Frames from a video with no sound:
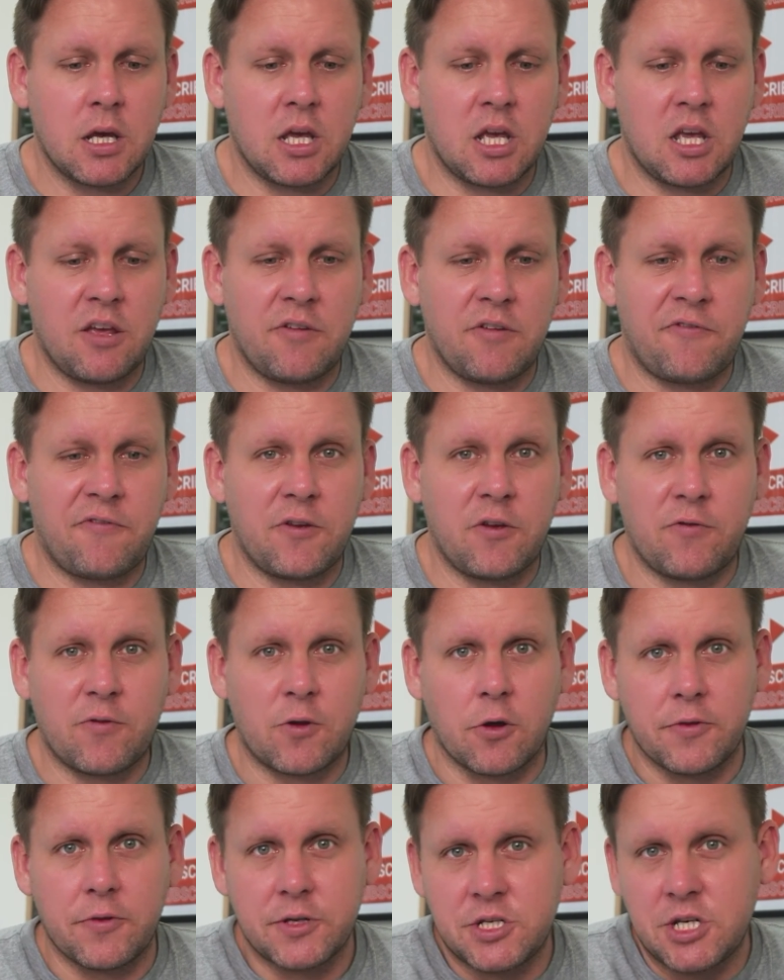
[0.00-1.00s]
If you've
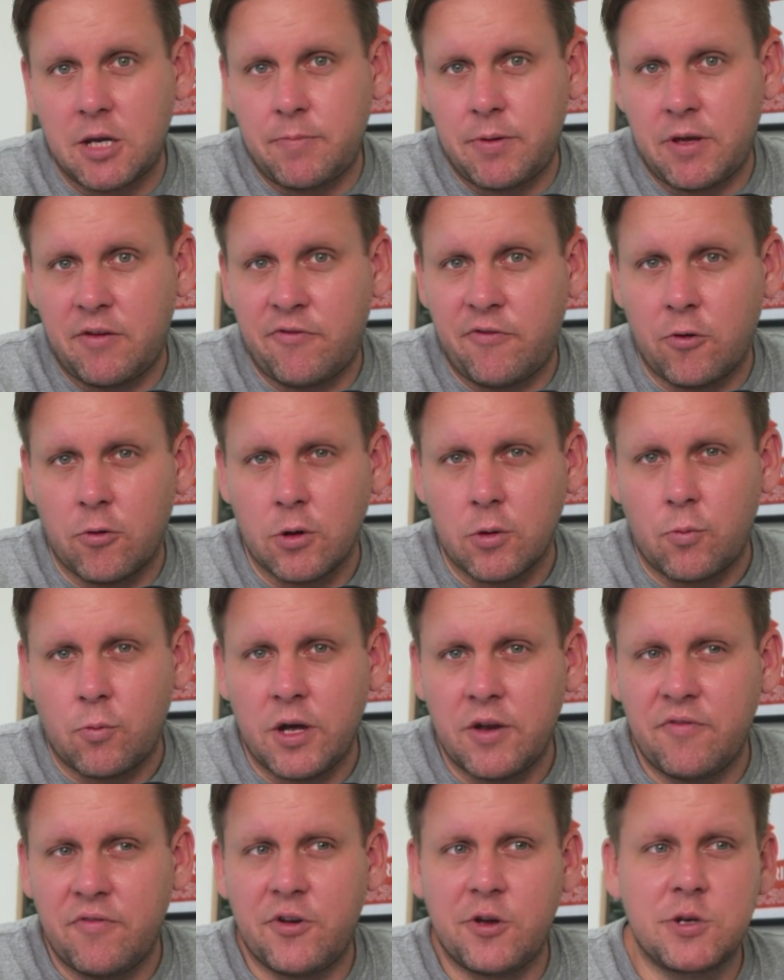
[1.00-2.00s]
got the
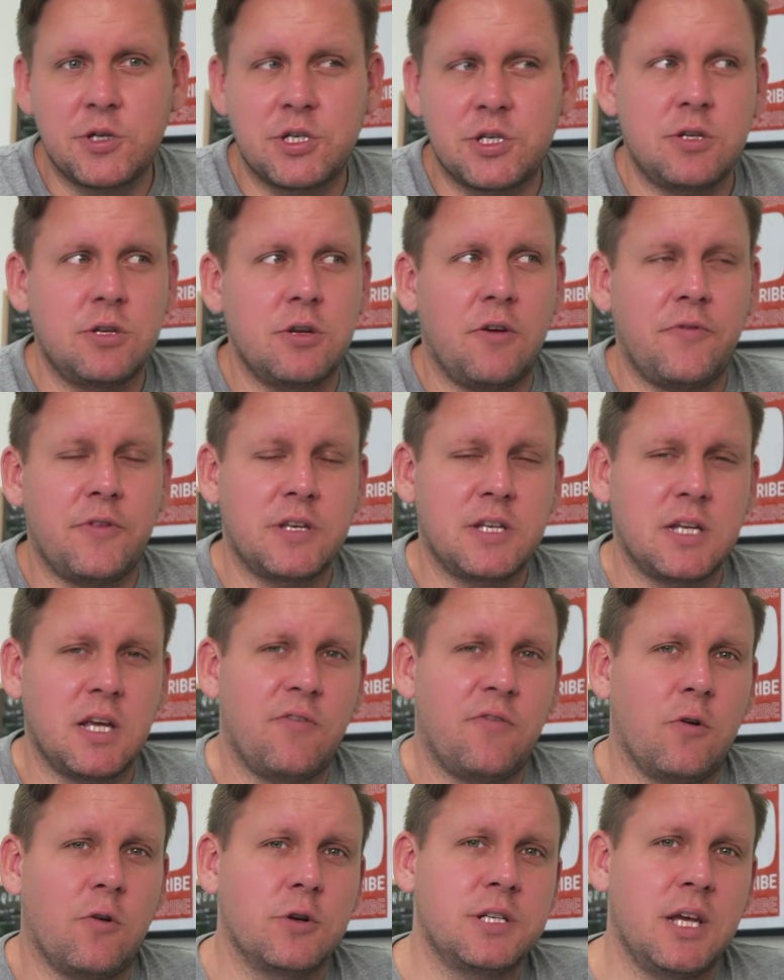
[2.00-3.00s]
JP401 version of the
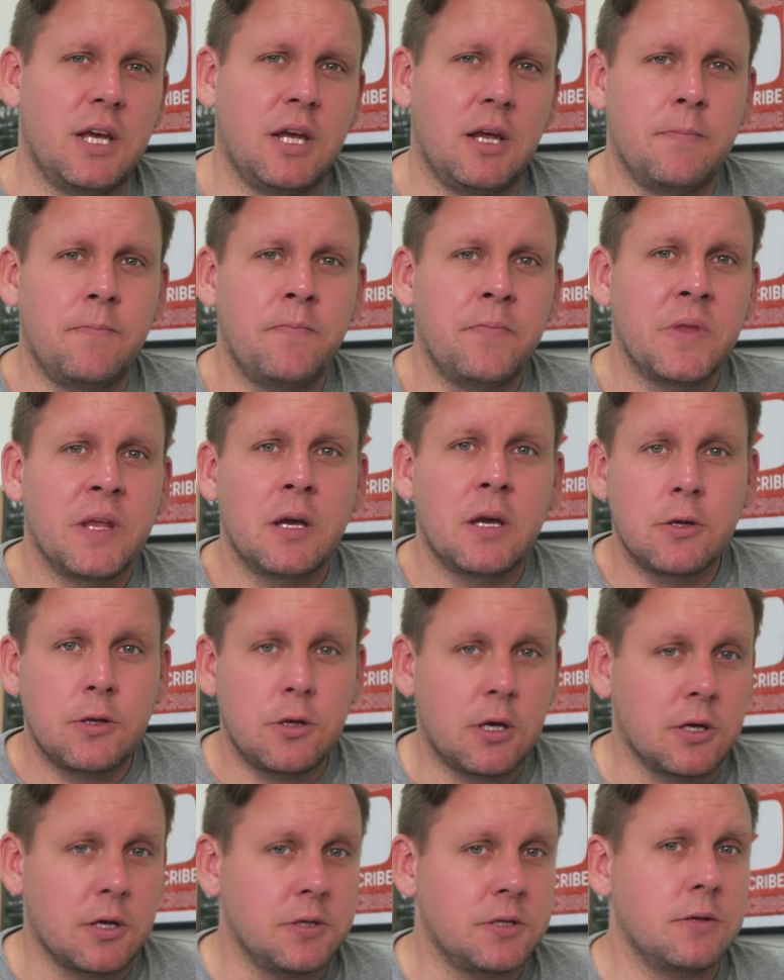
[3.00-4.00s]
T14,
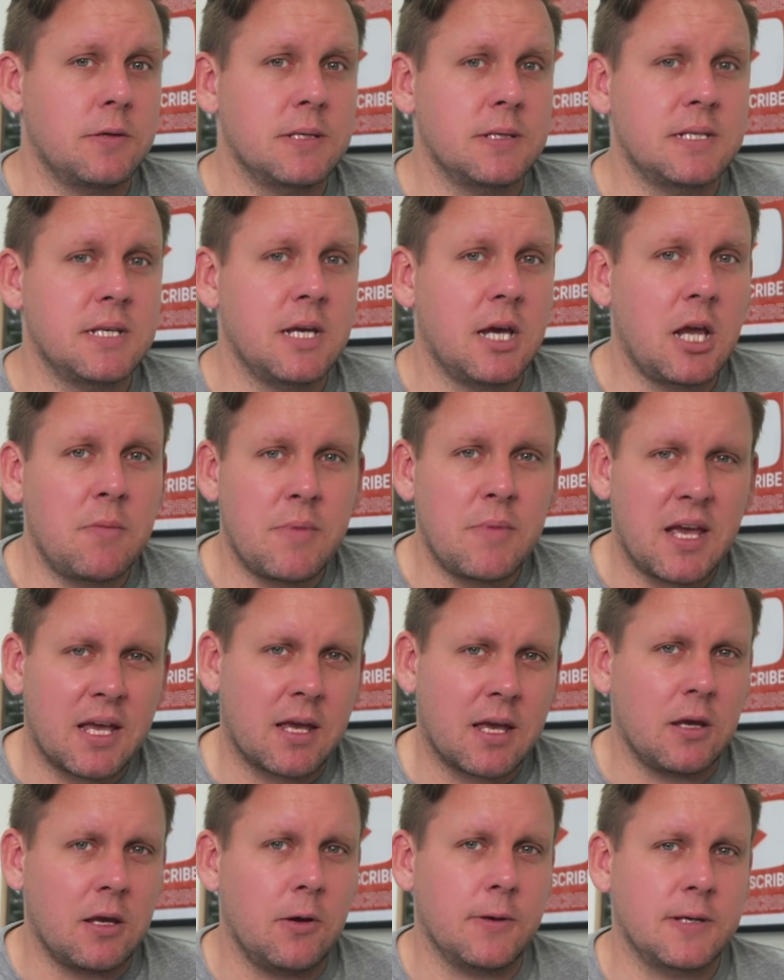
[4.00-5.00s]
do the same and
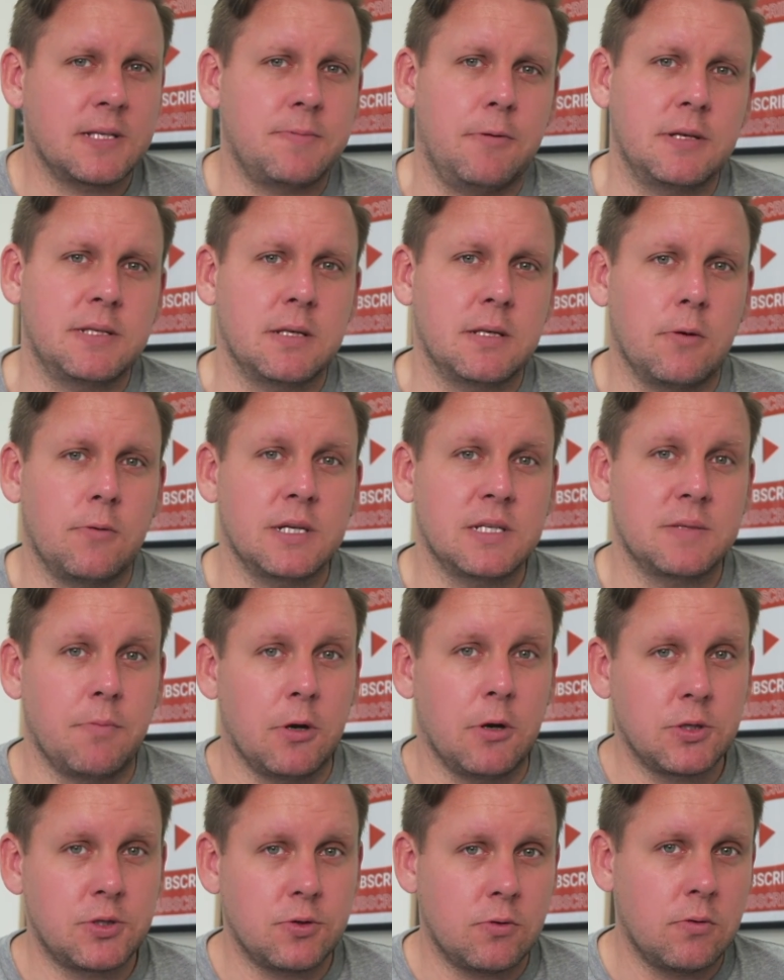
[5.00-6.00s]
get your ExpressLRS
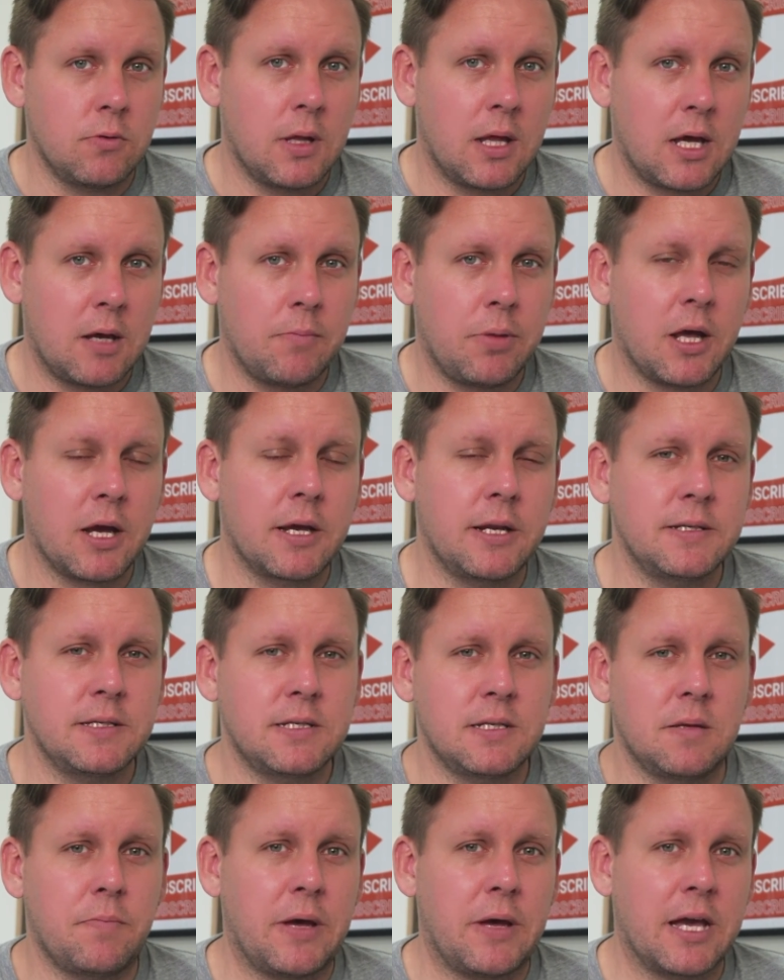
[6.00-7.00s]
module and plug it into
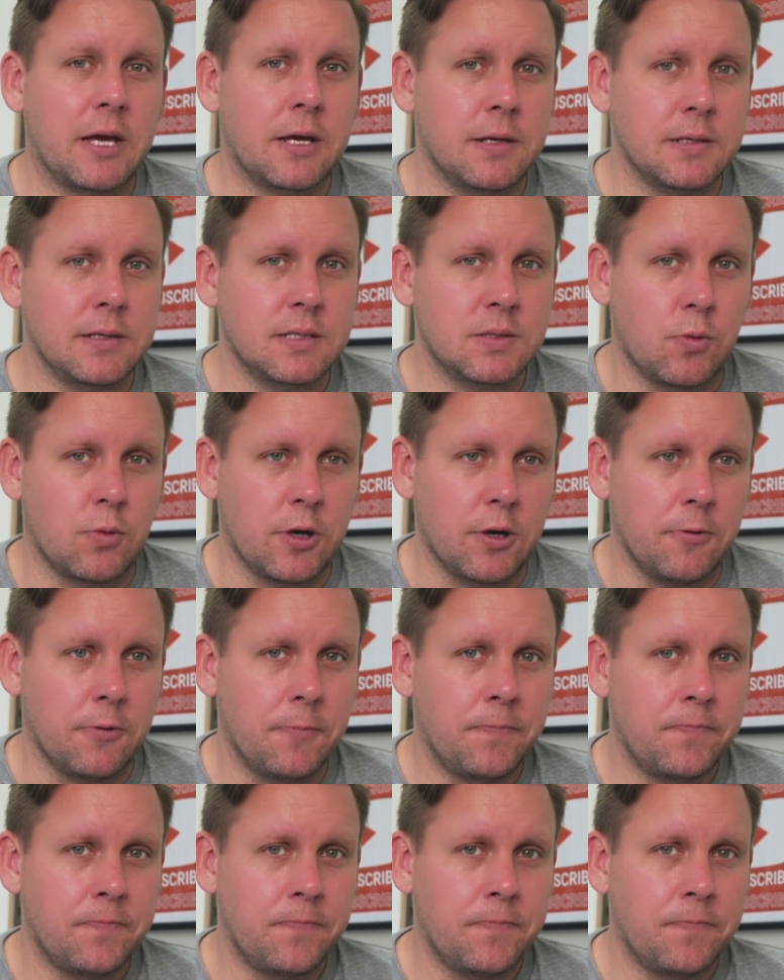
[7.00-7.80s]
the back as well.